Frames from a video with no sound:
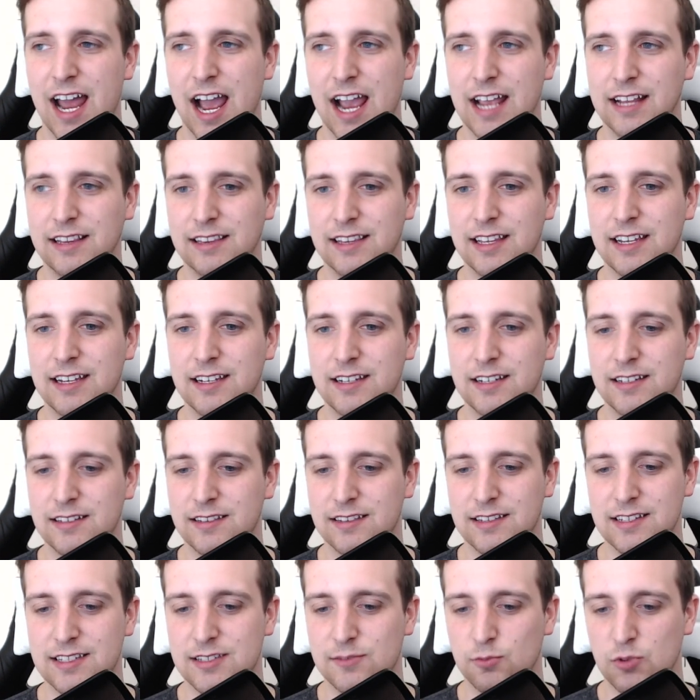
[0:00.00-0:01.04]
I think
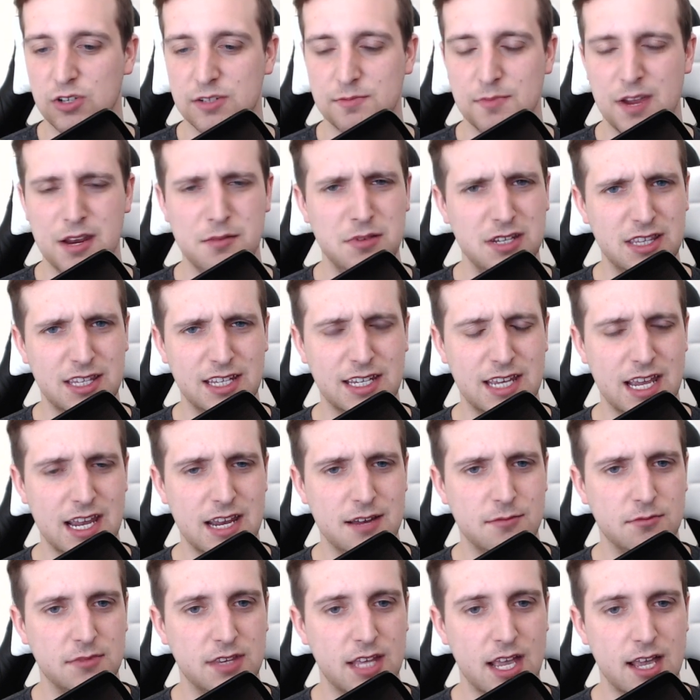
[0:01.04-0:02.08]
this was maybe the
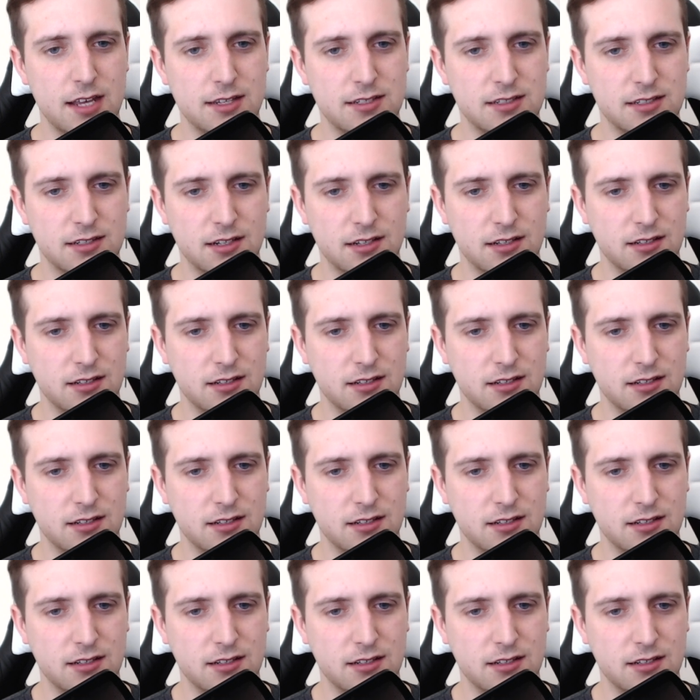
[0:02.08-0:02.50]
game that